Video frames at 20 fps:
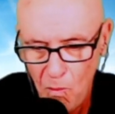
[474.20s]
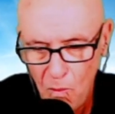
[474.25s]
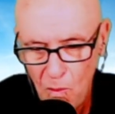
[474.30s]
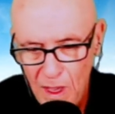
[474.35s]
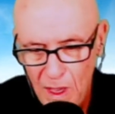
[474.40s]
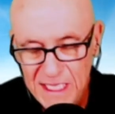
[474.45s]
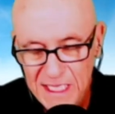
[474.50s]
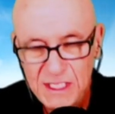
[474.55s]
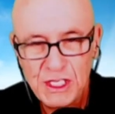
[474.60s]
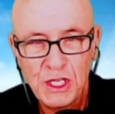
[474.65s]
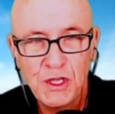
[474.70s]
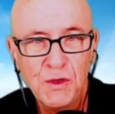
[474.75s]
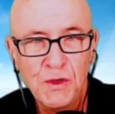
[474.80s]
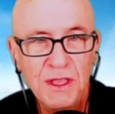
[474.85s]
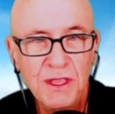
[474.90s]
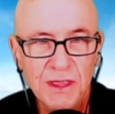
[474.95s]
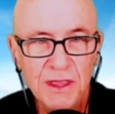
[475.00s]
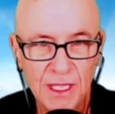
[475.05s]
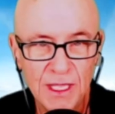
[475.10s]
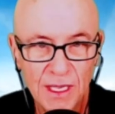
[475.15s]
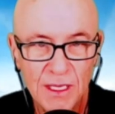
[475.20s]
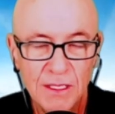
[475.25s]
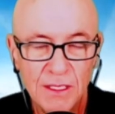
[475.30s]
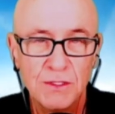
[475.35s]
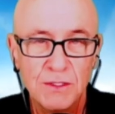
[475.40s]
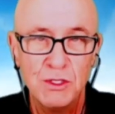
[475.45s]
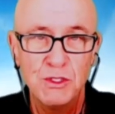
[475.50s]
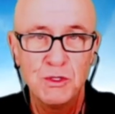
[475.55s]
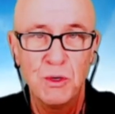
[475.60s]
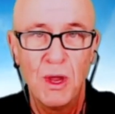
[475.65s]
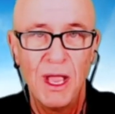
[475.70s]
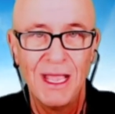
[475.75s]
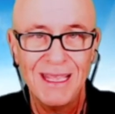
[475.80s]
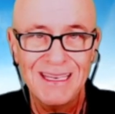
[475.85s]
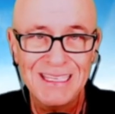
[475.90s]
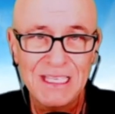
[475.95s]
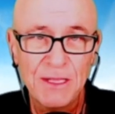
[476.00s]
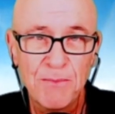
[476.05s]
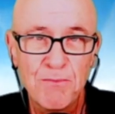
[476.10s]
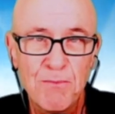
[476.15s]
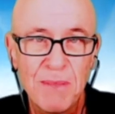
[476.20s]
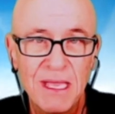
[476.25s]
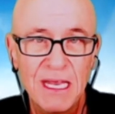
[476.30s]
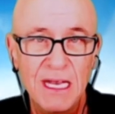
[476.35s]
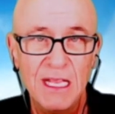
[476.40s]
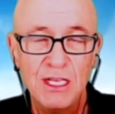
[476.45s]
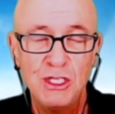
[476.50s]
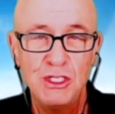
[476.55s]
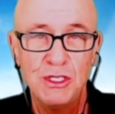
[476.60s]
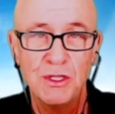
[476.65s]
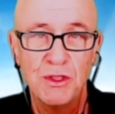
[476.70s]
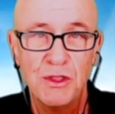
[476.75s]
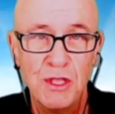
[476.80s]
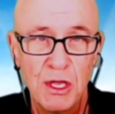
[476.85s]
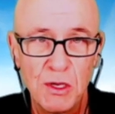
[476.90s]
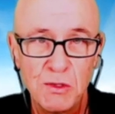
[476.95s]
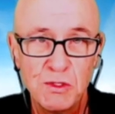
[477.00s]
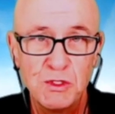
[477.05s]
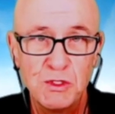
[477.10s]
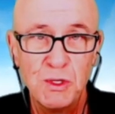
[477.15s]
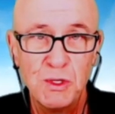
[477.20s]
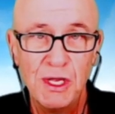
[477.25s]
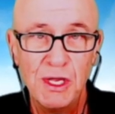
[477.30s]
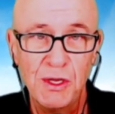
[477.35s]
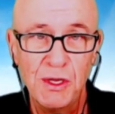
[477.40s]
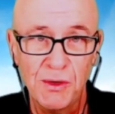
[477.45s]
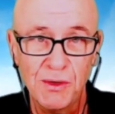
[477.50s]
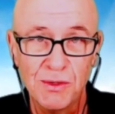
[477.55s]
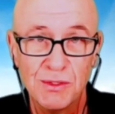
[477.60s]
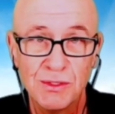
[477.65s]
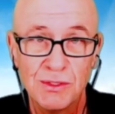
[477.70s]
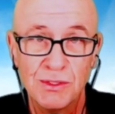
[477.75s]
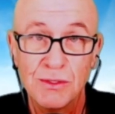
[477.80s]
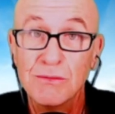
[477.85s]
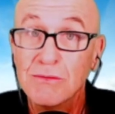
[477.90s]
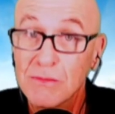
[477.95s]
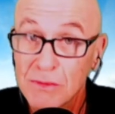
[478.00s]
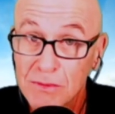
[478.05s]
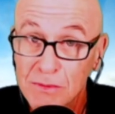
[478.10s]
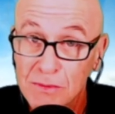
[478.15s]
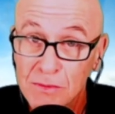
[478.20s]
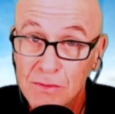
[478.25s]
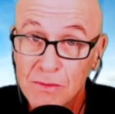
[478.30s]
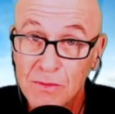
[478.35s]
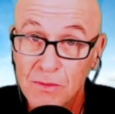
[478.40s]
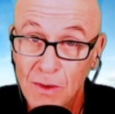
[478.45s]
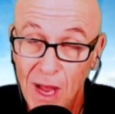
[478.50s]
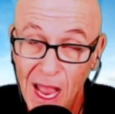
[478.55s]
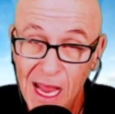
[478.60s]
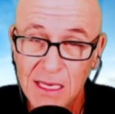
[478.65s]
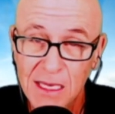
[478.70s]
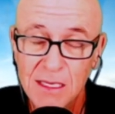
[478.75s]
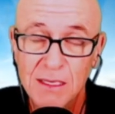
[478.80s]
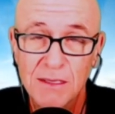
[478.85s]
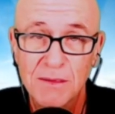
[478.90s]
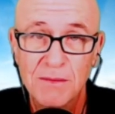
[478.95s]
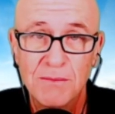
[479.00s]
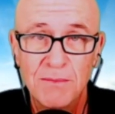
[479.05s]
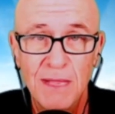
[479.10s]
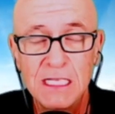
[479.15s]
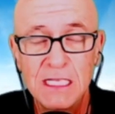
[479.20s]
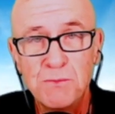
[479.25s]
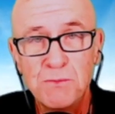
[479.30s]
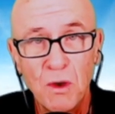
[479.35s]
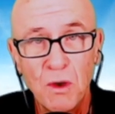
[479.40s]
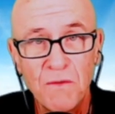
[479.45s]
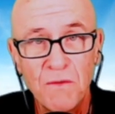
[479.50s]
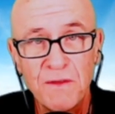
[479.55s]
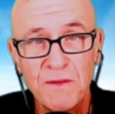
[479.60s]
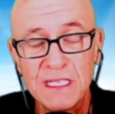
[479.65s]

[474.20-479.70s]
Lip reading: it's a good thing to try and diminish those triggers, right? Makes perfect